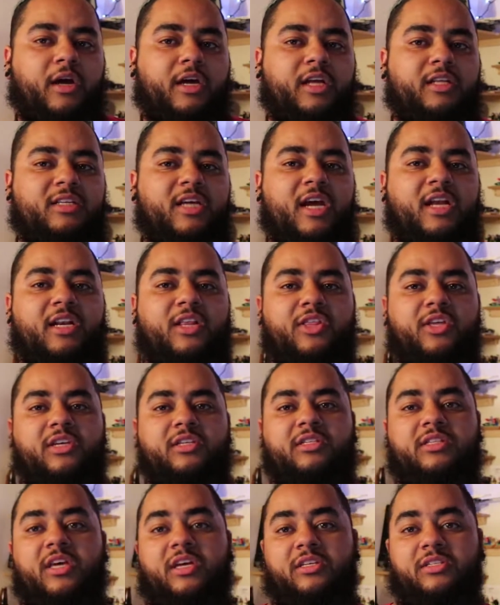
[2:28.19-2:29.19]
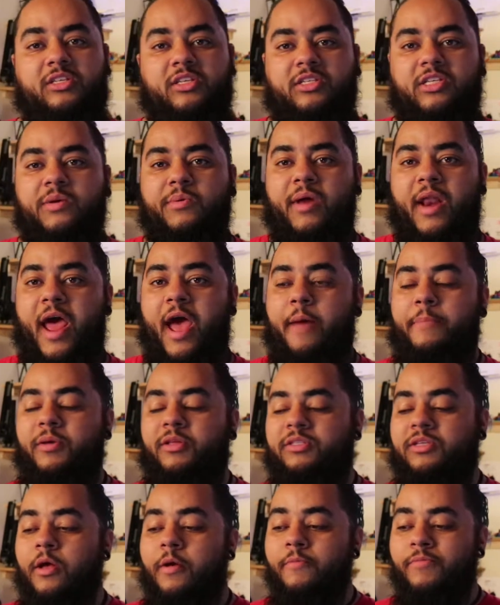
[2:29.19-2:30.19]
contained these things, to see what
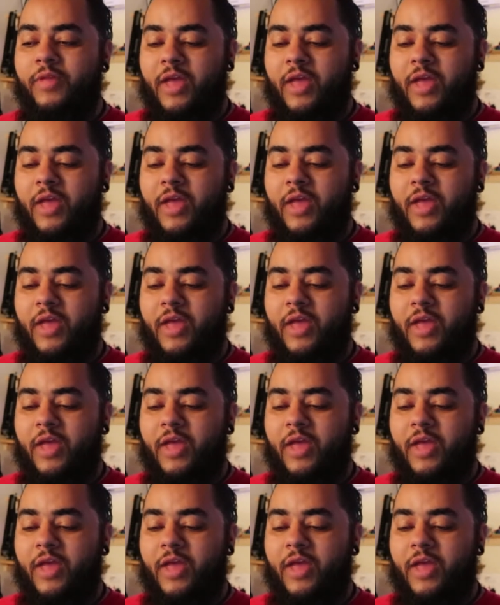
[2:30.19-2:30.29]
happens.